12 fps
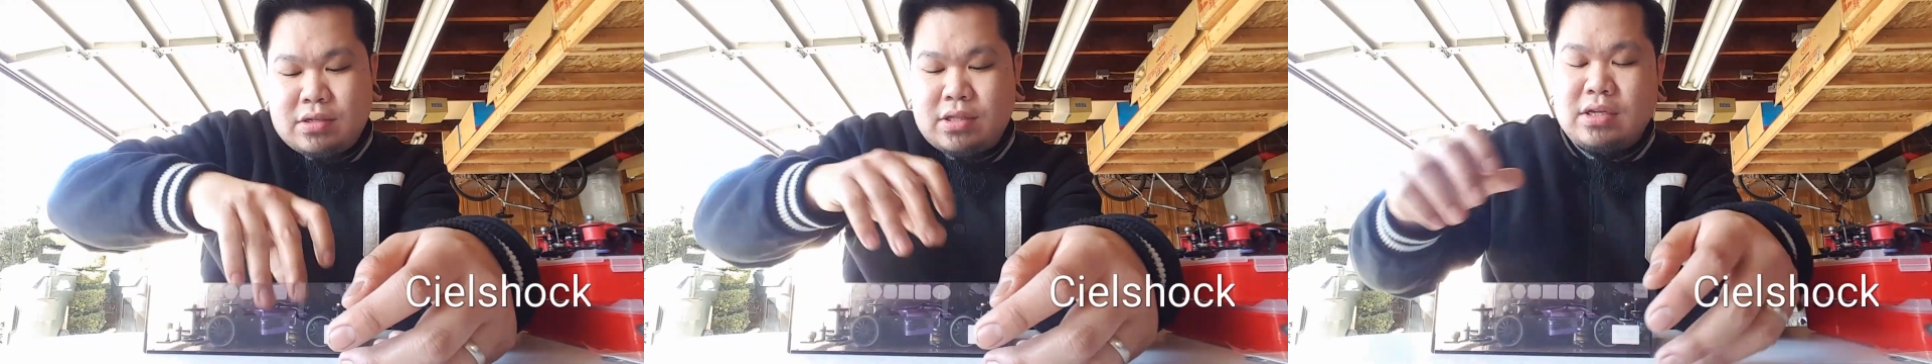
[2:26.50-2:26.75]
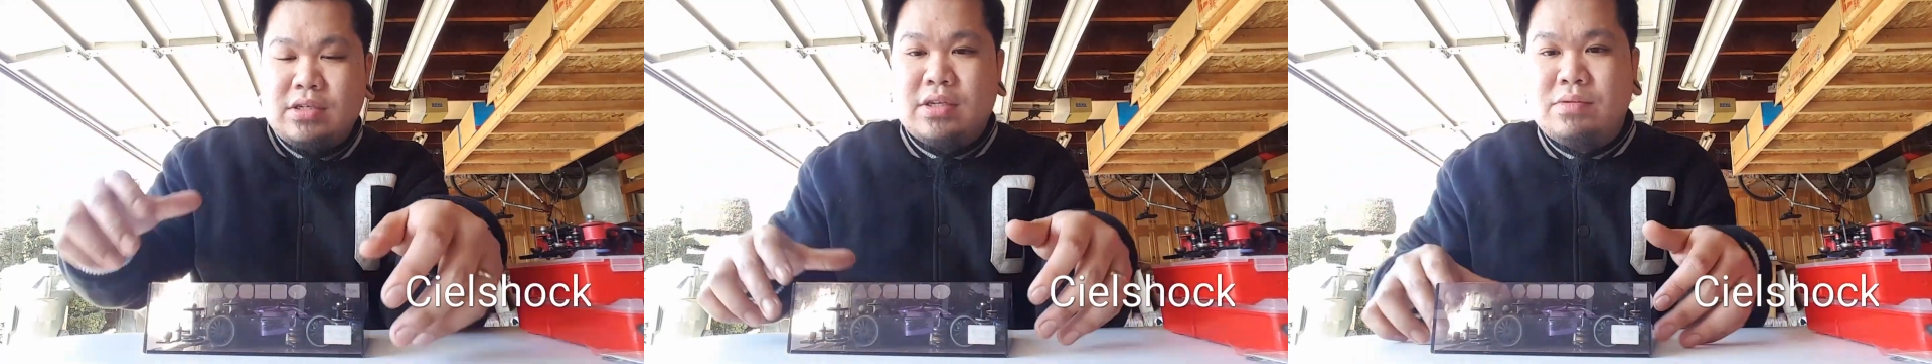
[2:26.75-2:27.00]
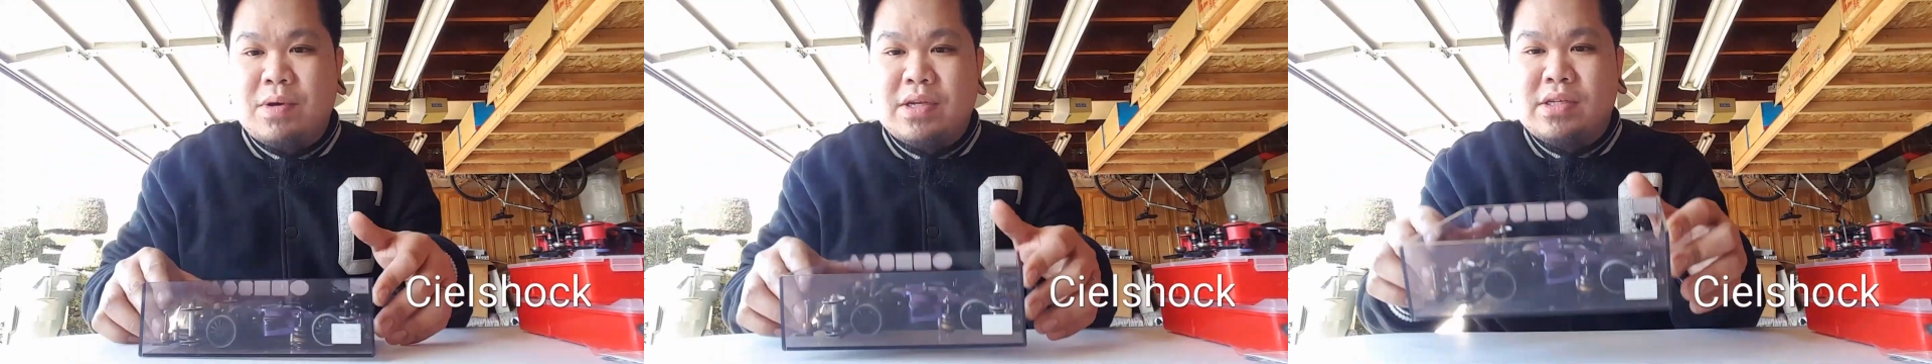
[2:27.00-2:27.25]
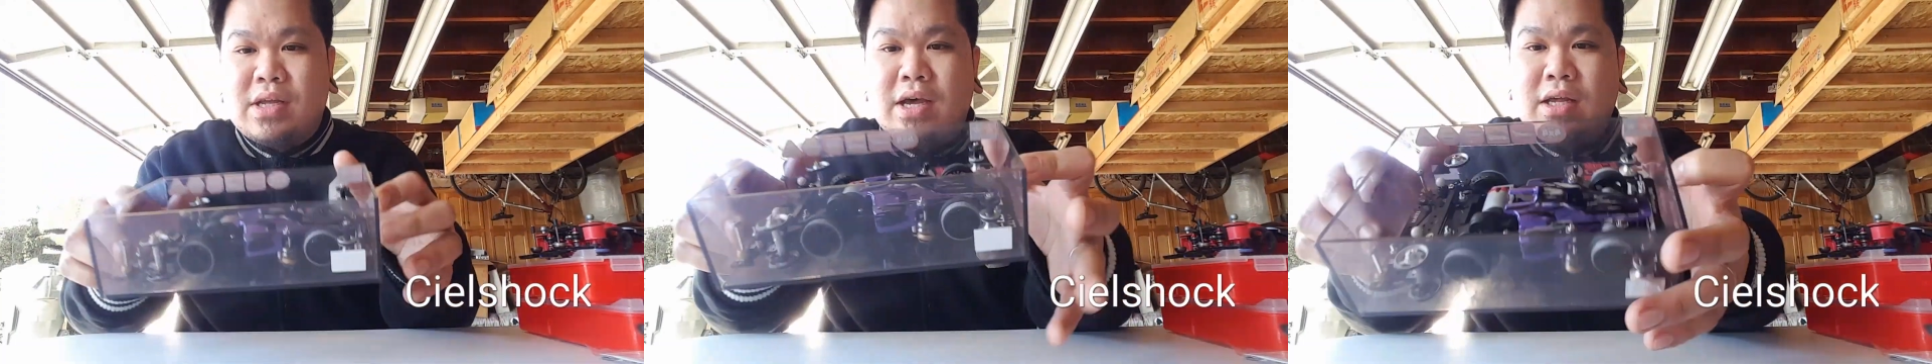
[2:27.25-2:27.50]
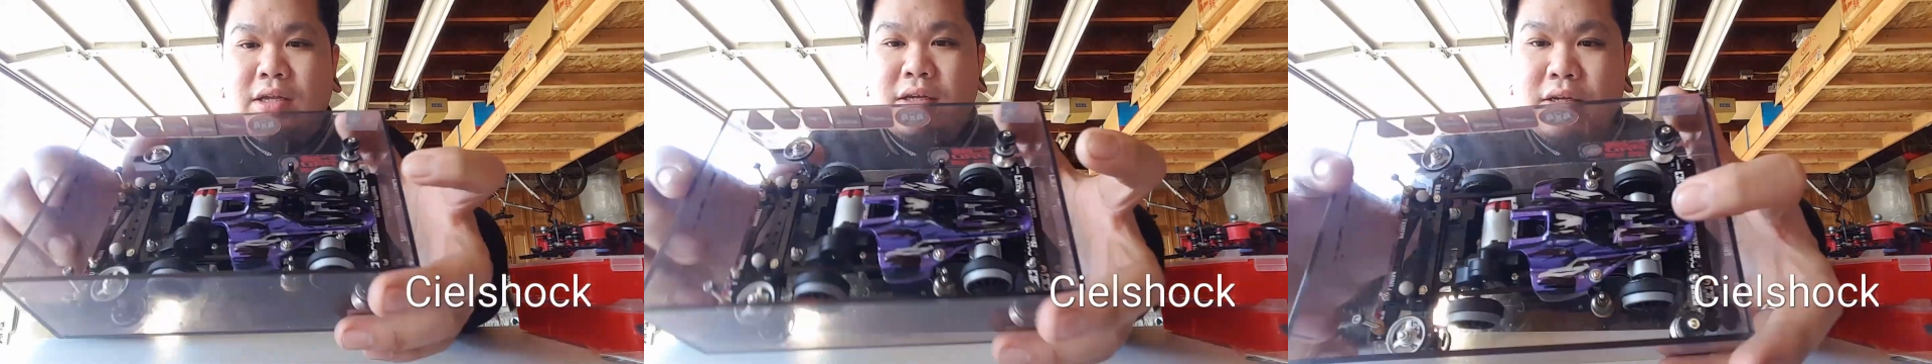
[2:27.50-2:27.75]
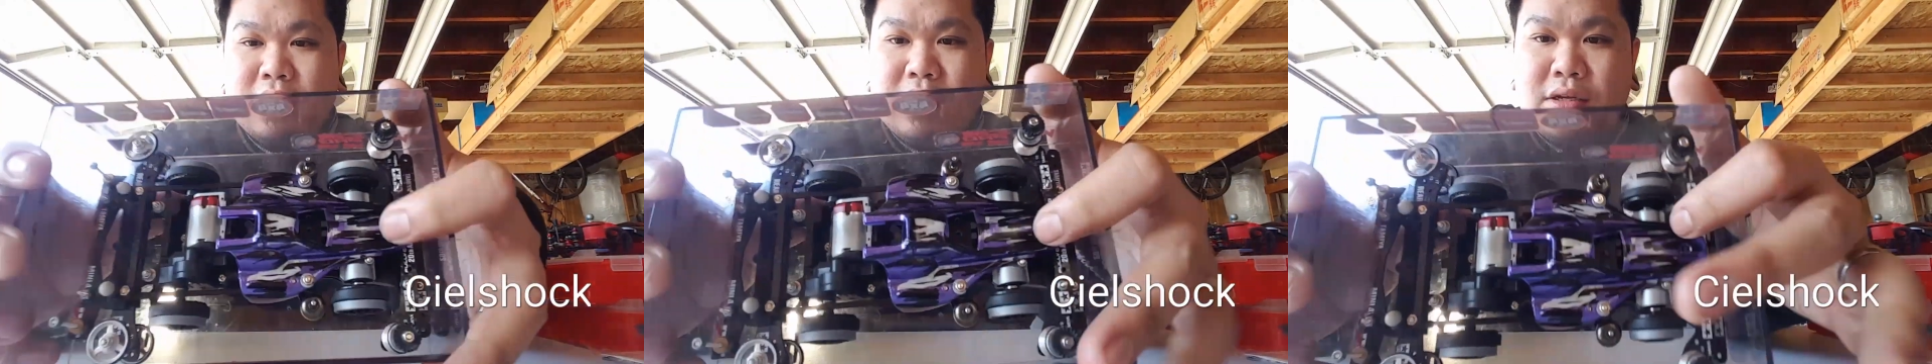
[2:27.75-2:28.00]
That's just my style.
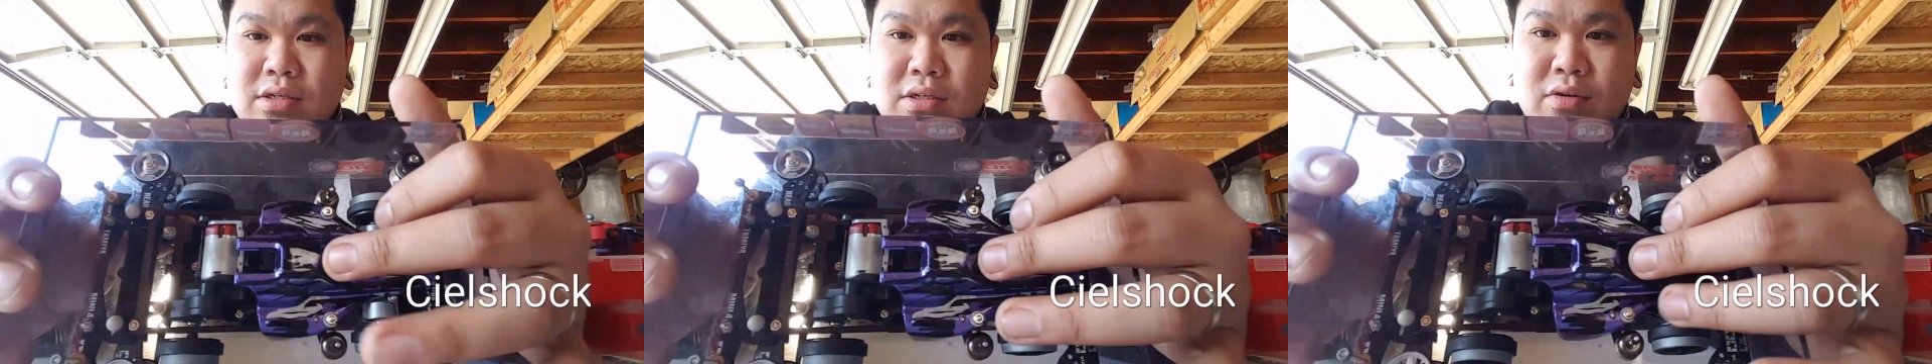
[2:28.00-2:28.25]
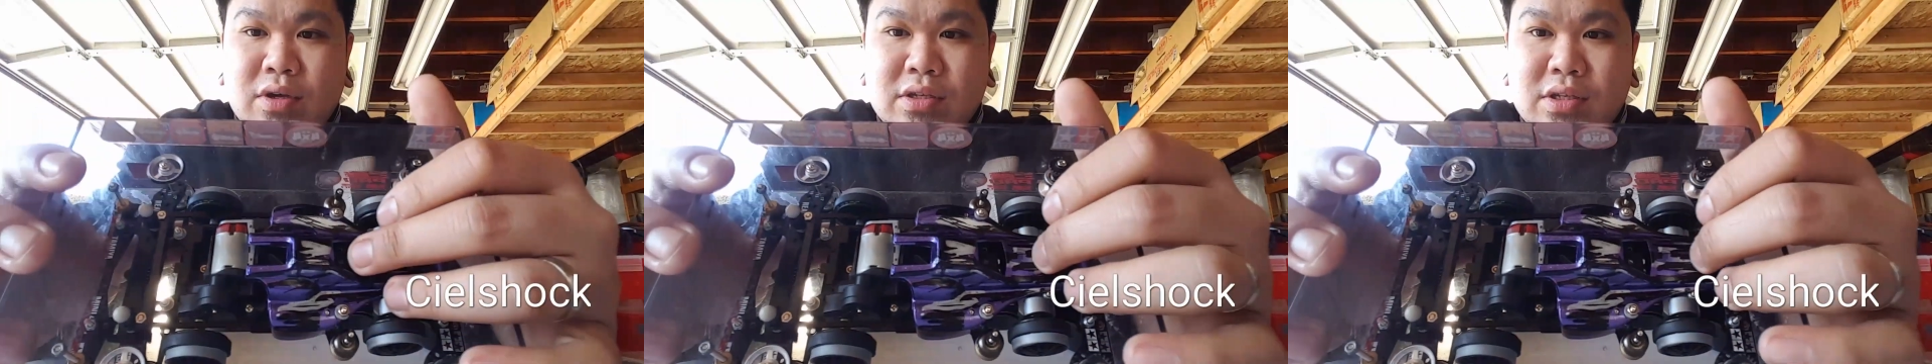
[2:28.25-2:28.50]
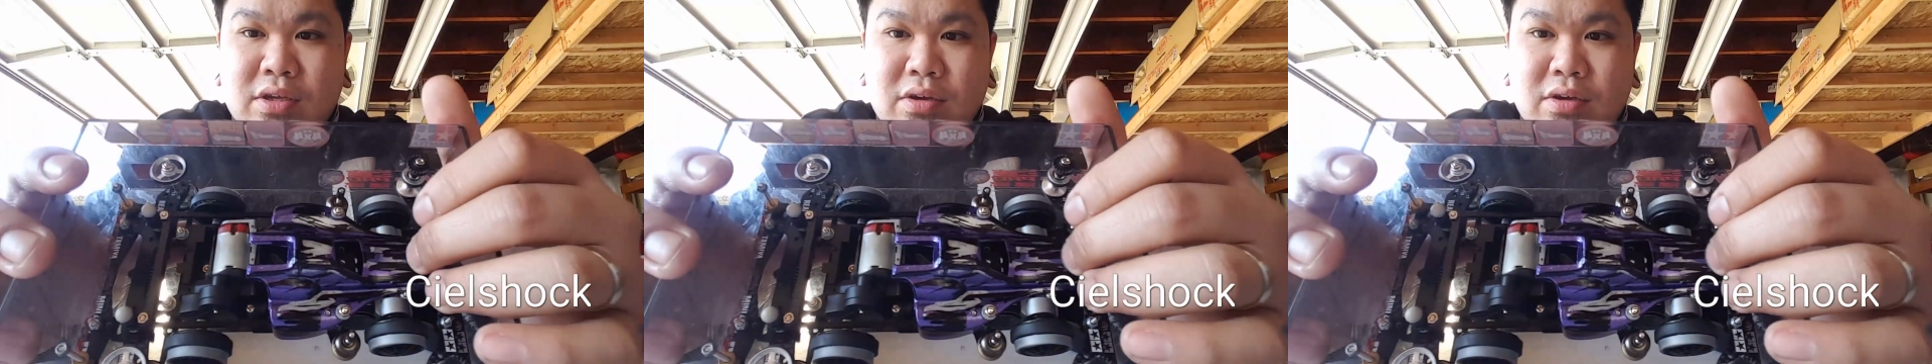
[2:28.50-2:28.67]
So you can see,